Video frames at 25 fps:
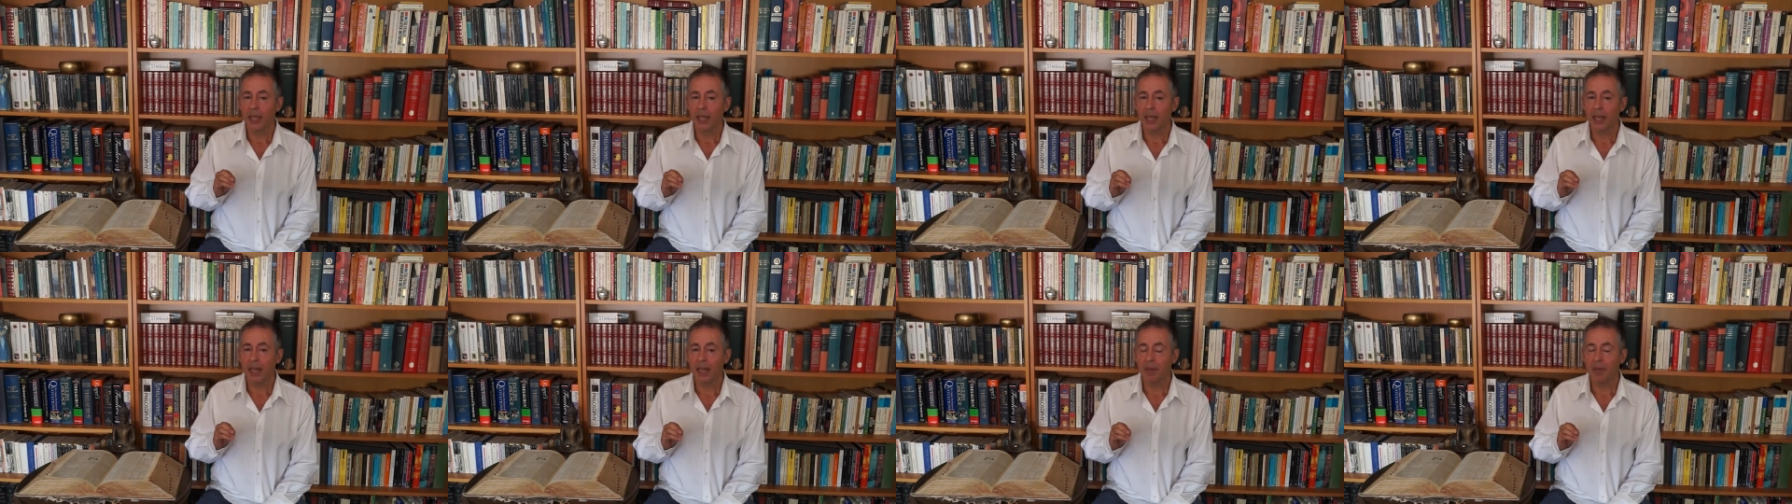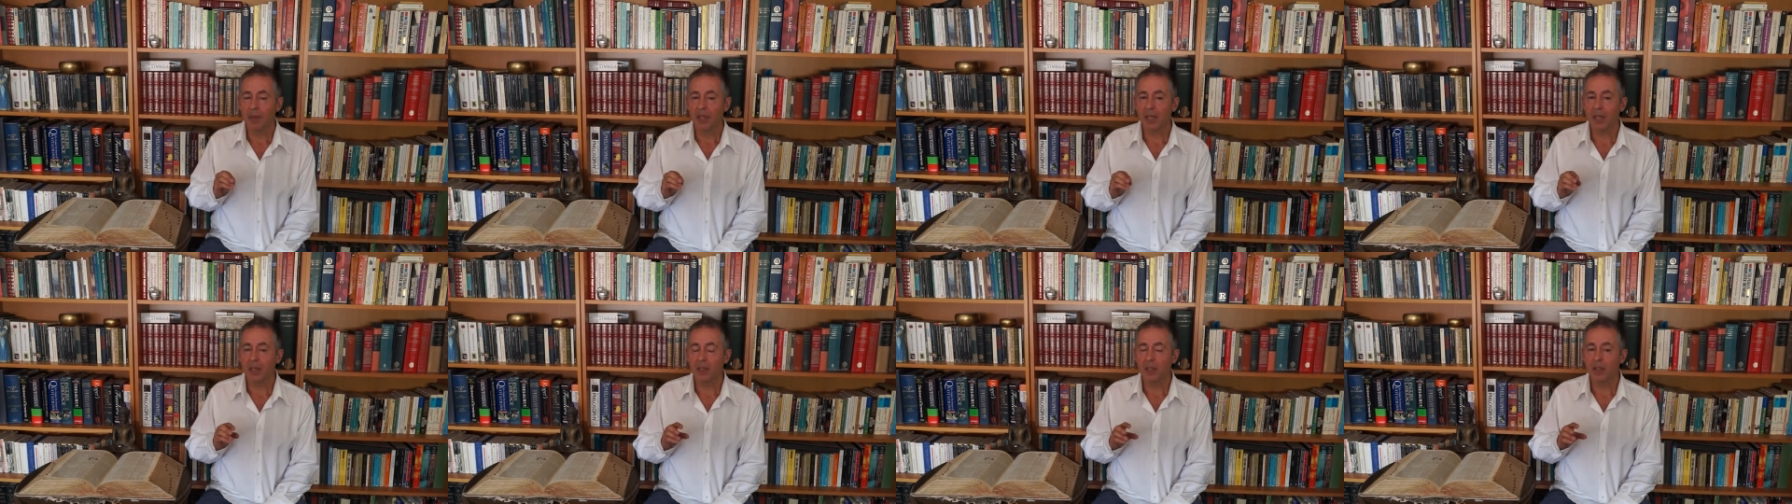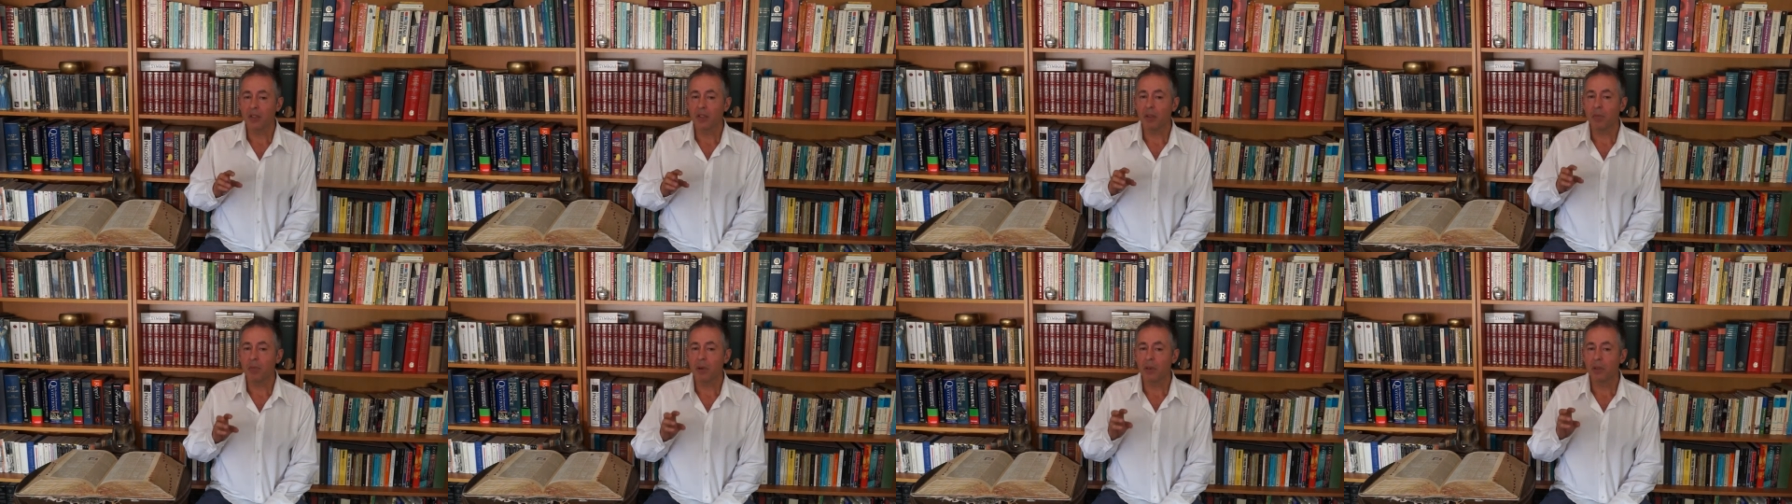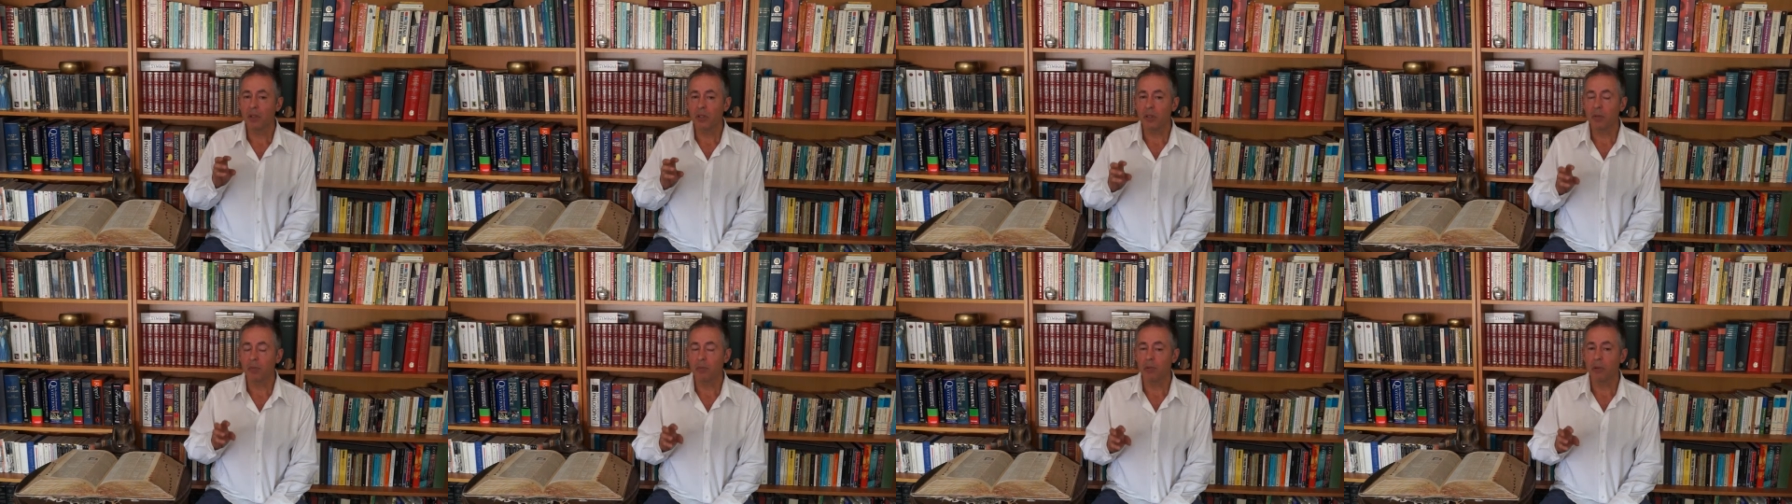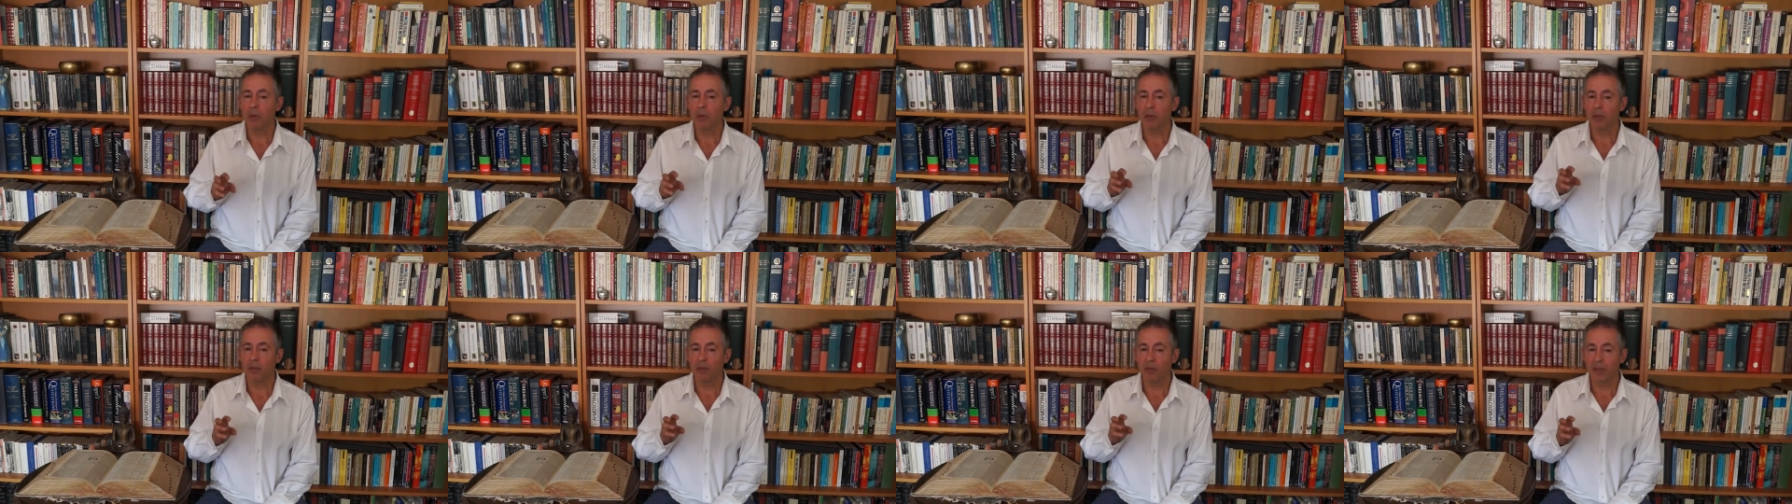And because it's the most
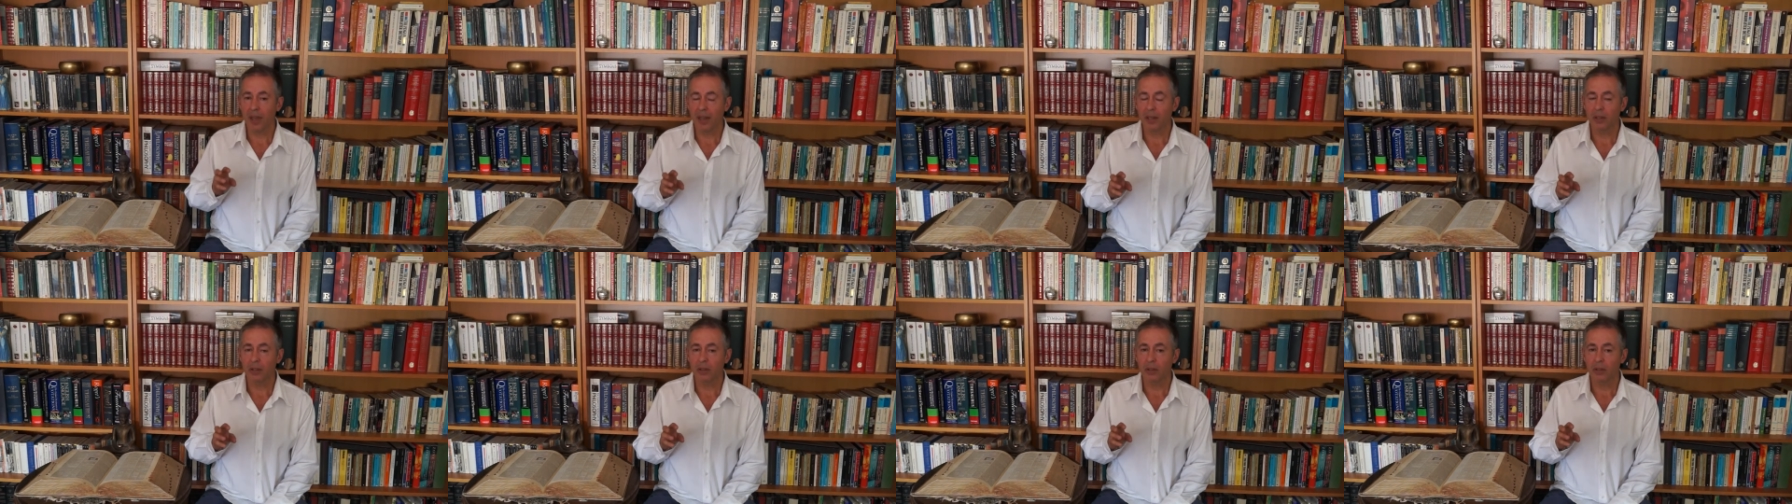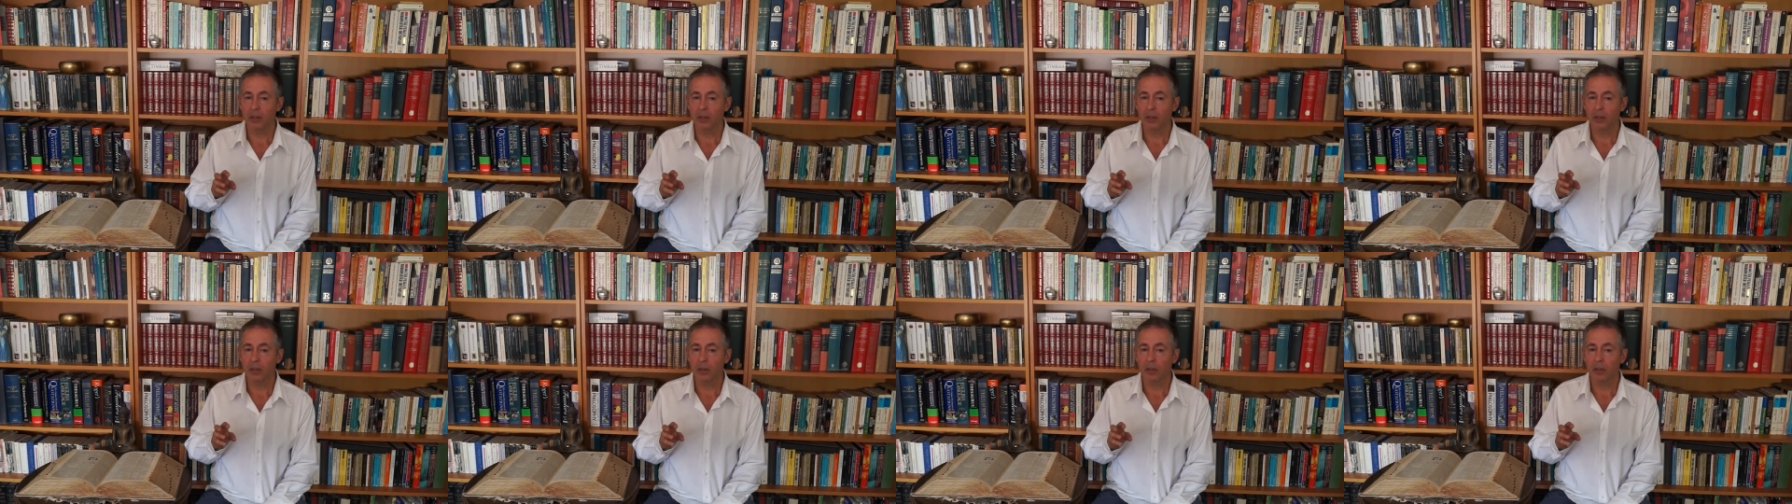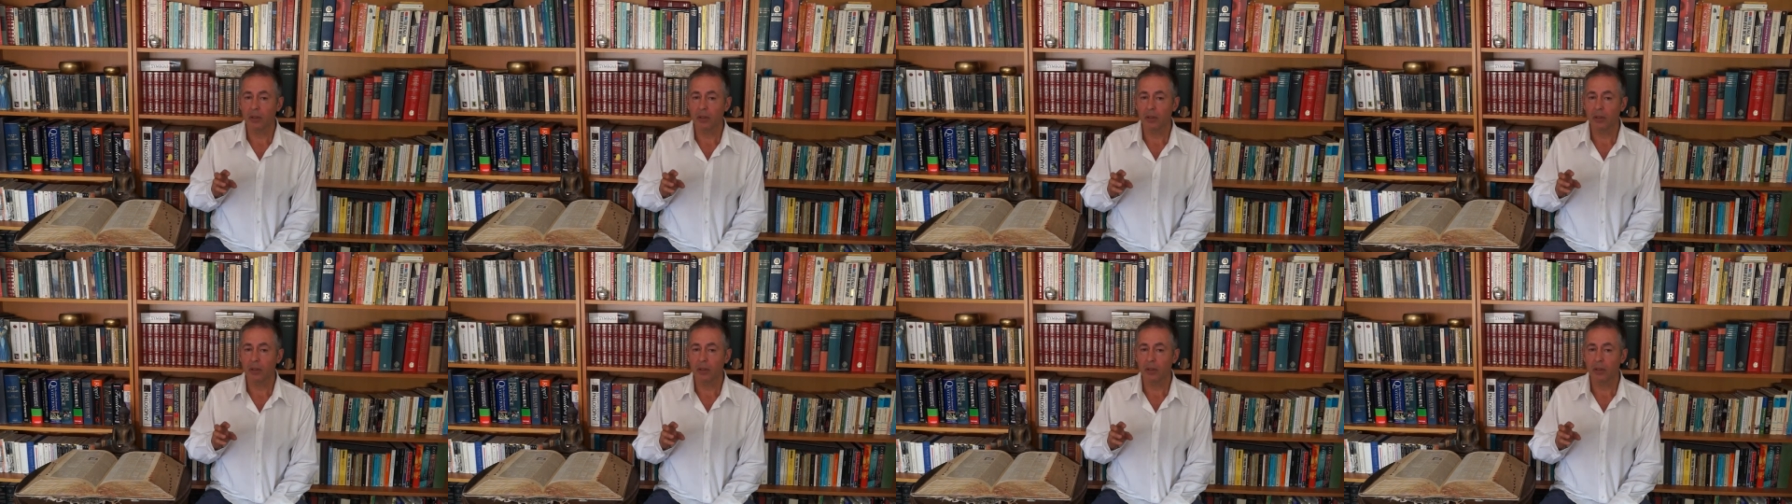important vector